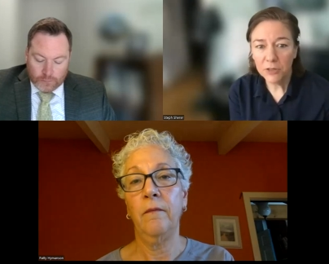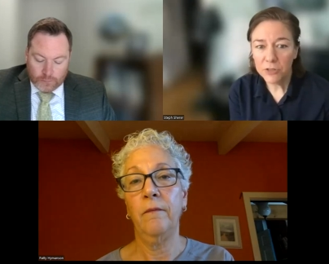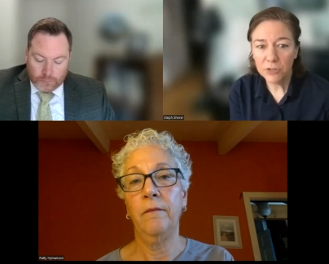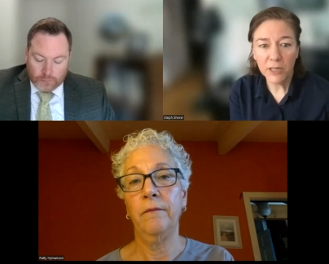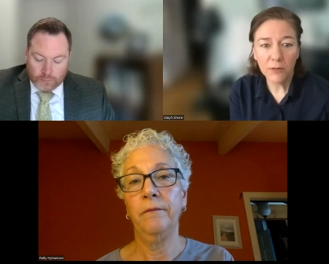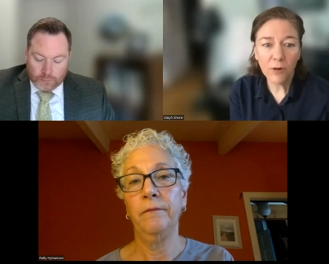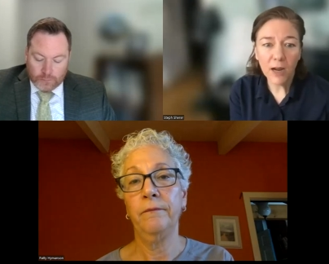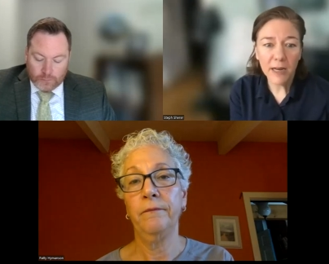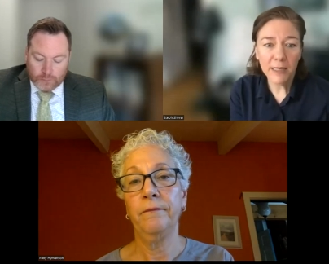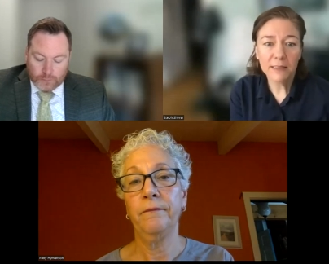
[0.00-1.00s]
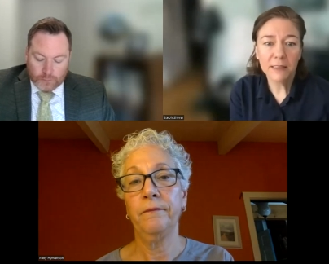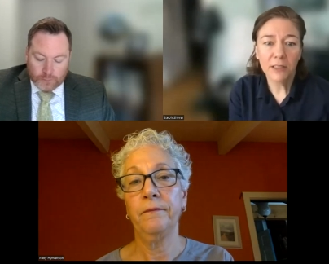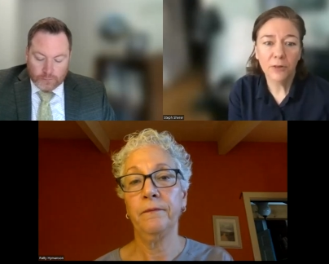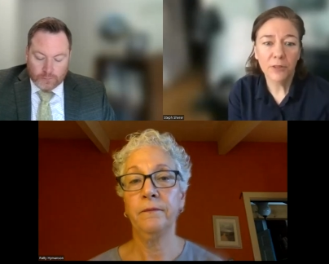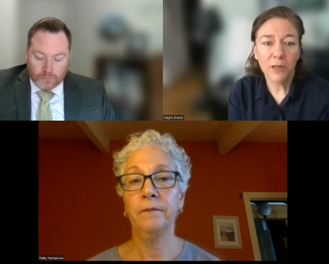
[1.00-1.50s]
Speaker 1: who's using rice, you
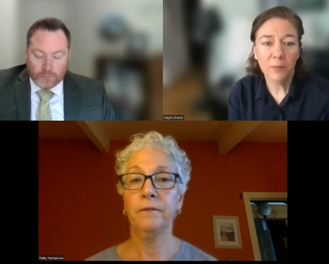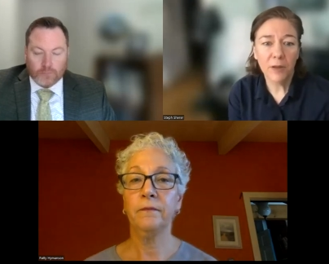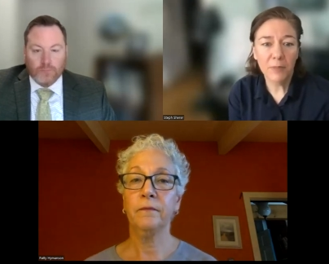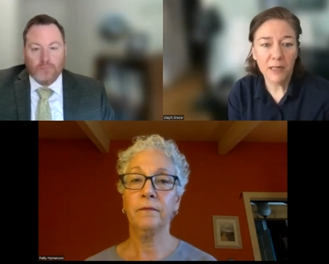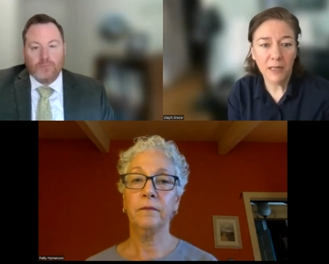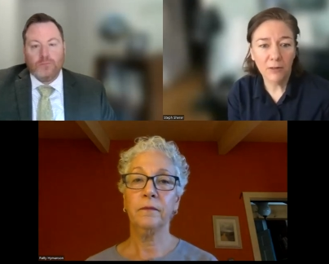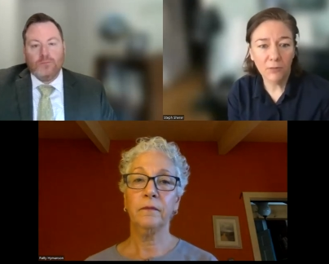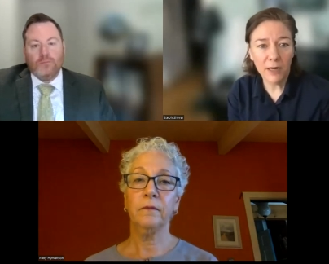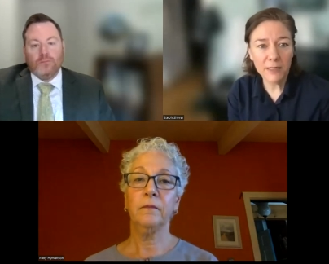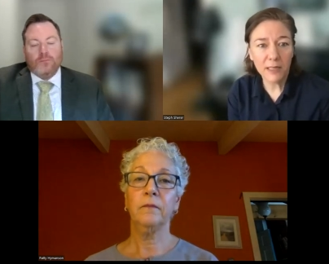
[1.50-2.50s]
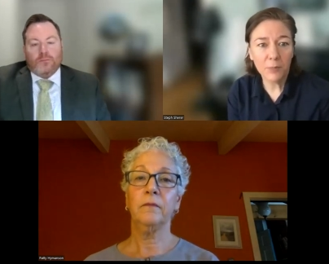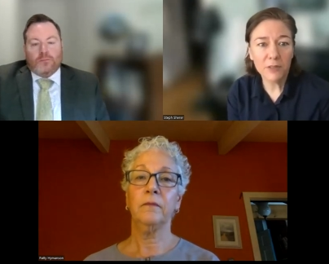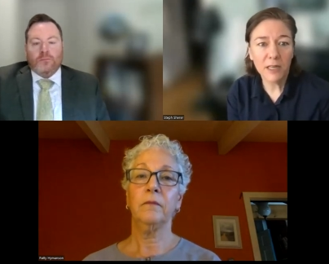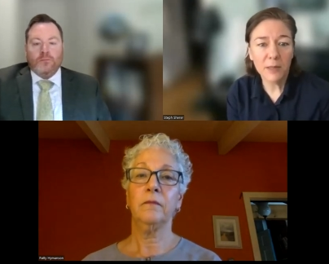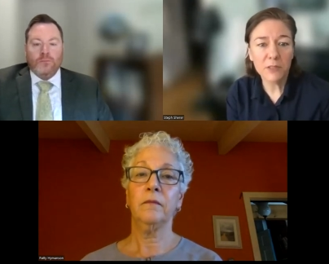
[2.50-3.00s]
know, they're maybe eating rice a couple
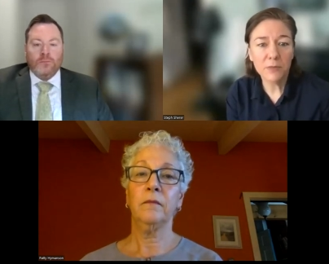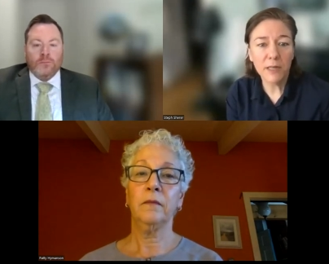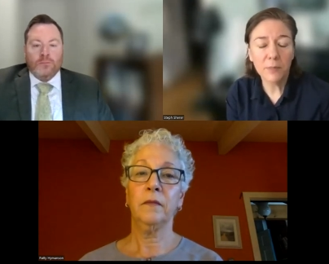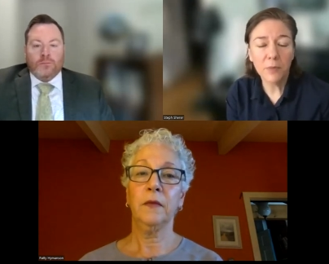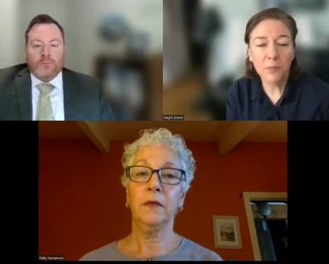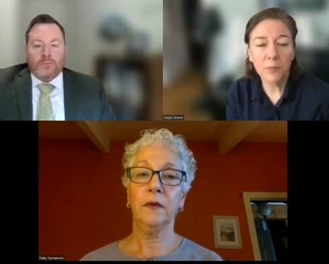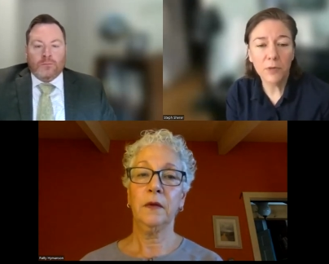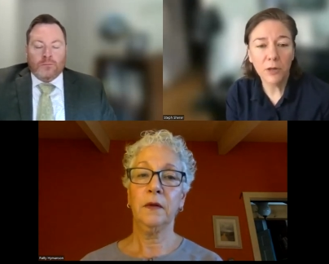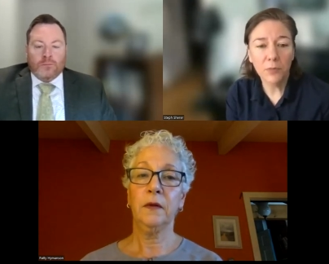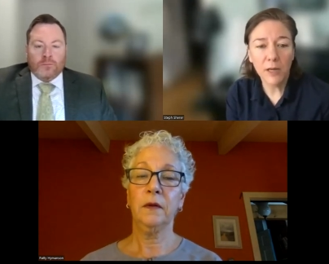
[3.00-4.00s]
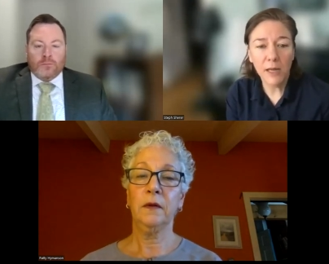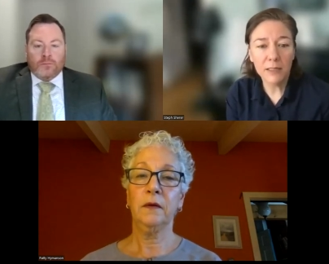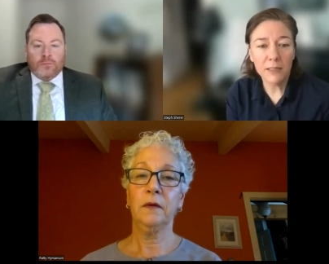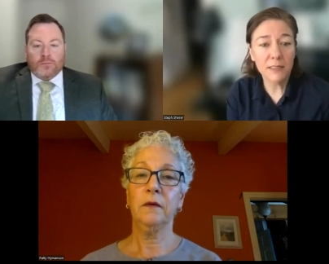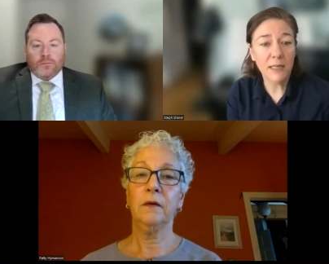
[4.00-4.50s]
times a week, but you know, and
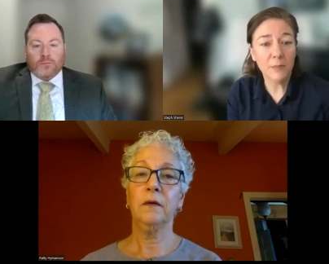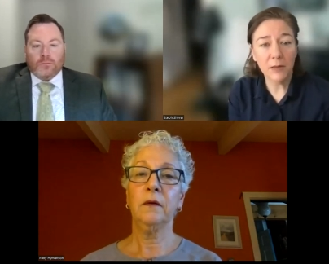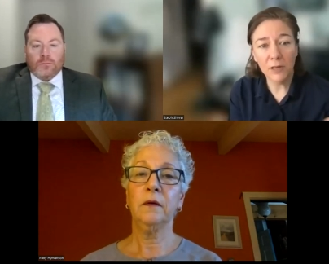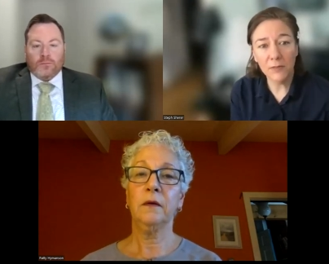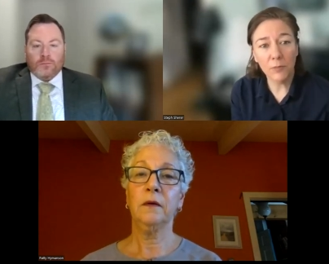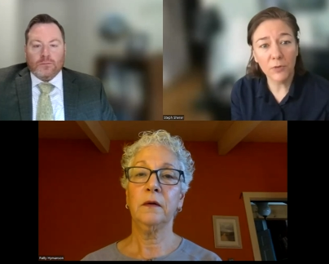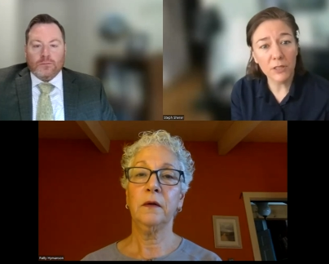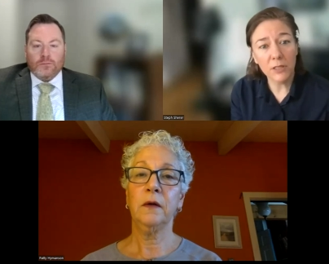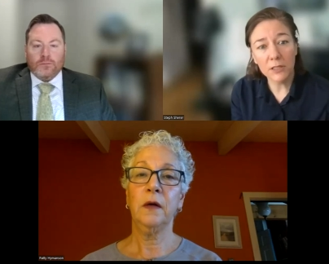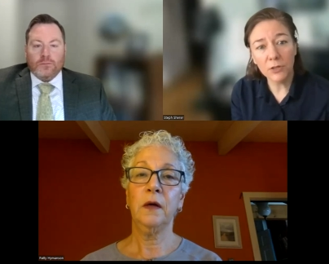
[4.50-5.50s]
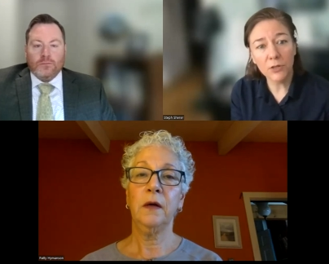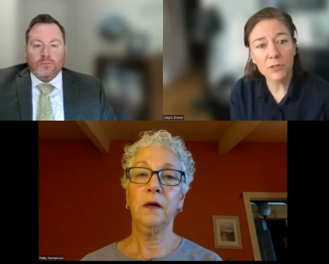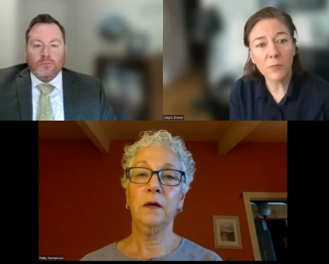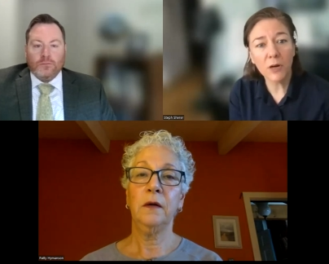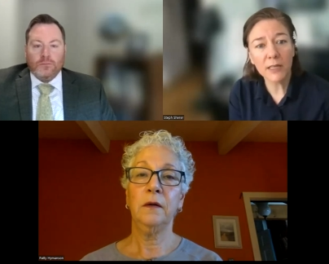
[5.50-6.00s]
the same thing even with the adult use
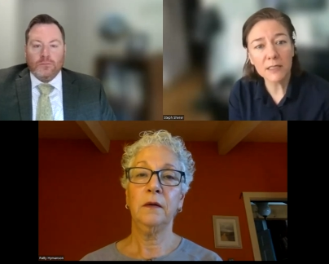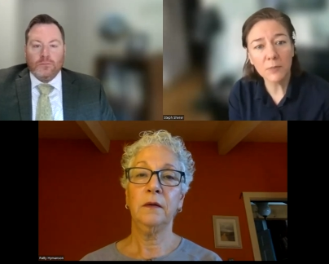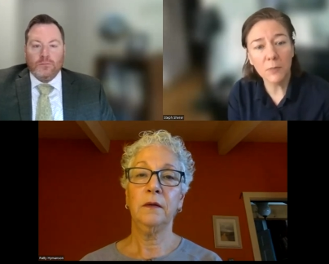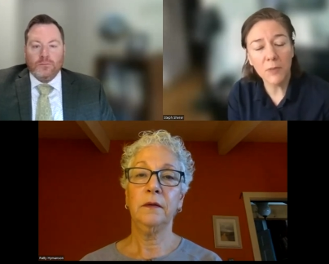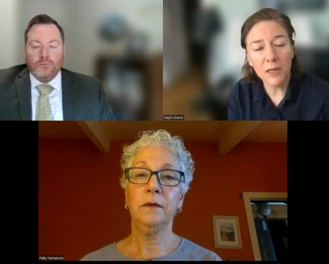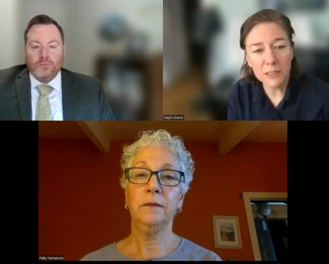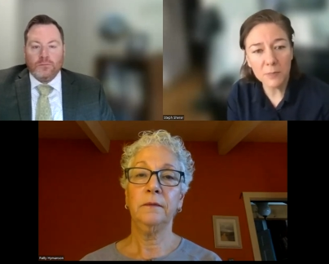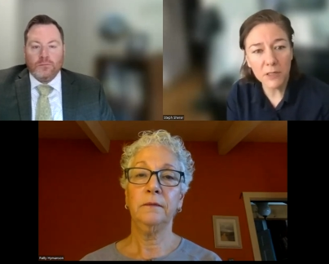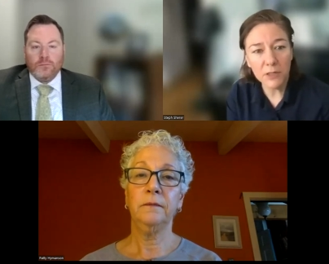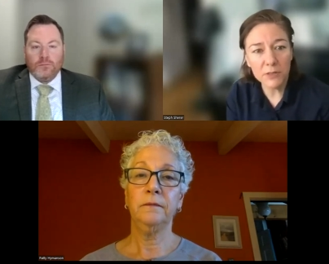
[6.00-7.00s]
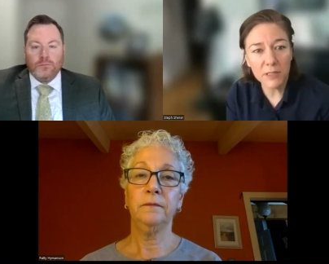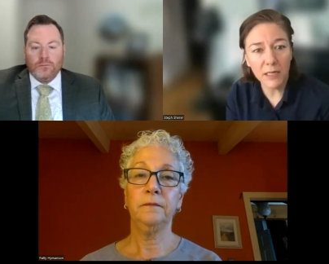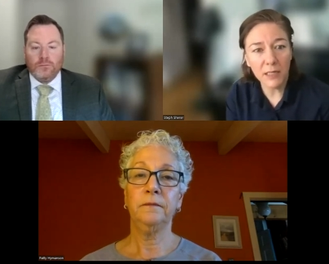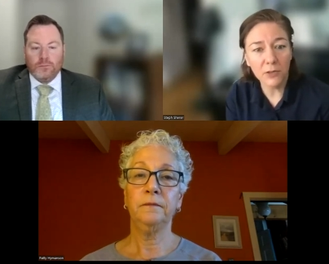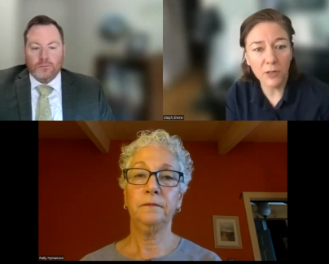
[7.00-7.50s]
market, someone may just be using
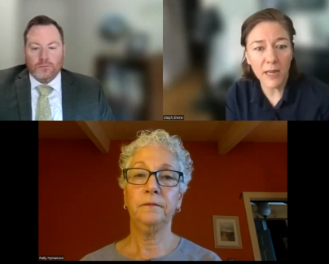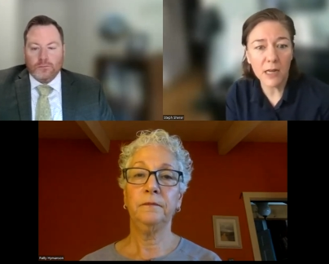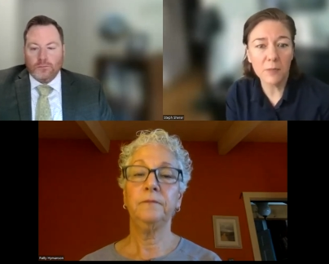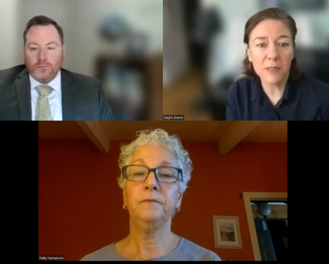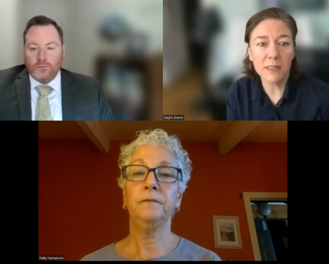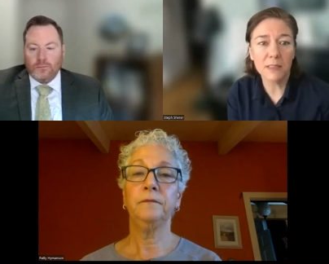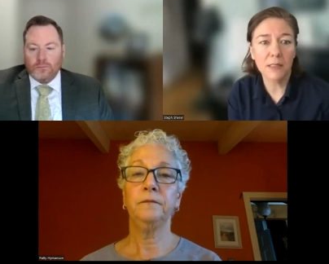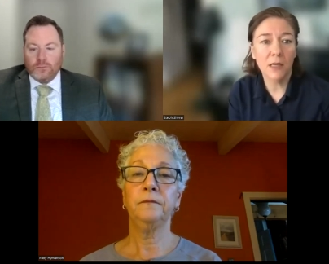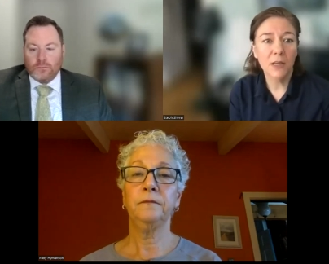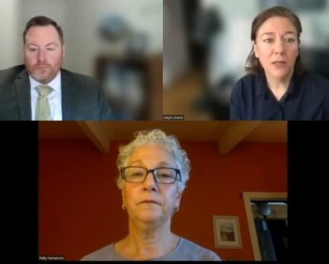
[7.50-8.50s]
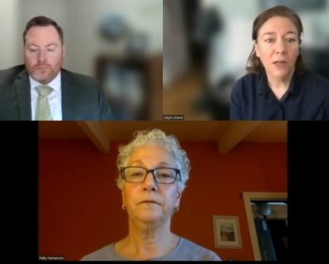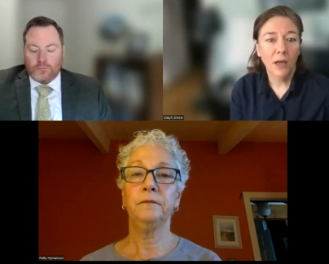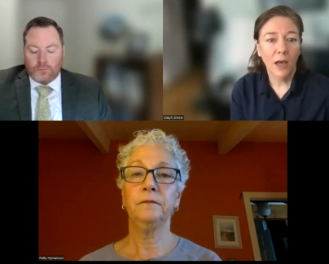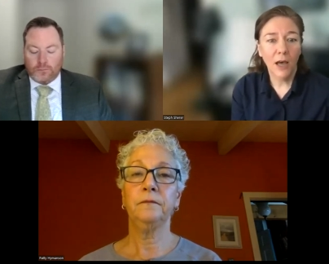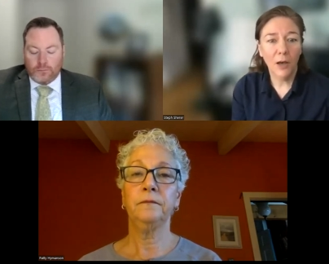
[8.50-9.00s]
a little cannabis
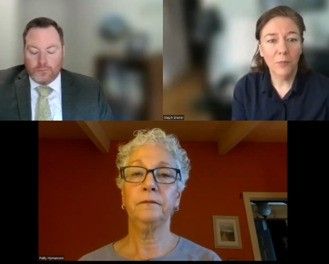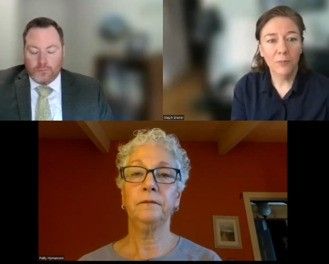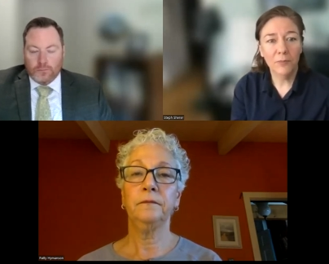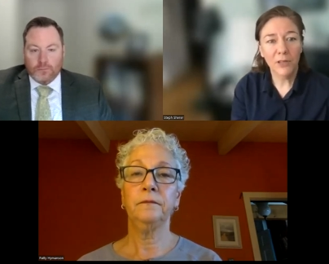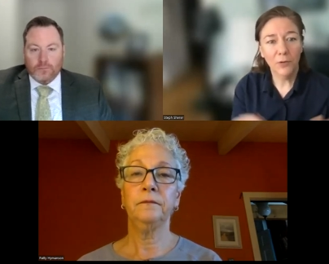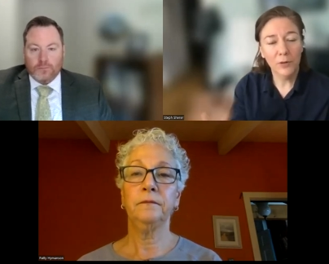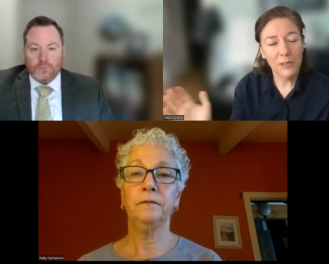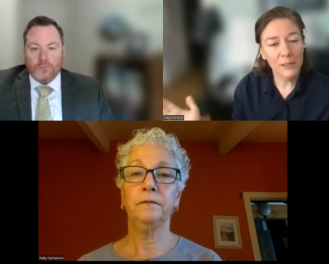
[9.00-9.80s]
um, you know,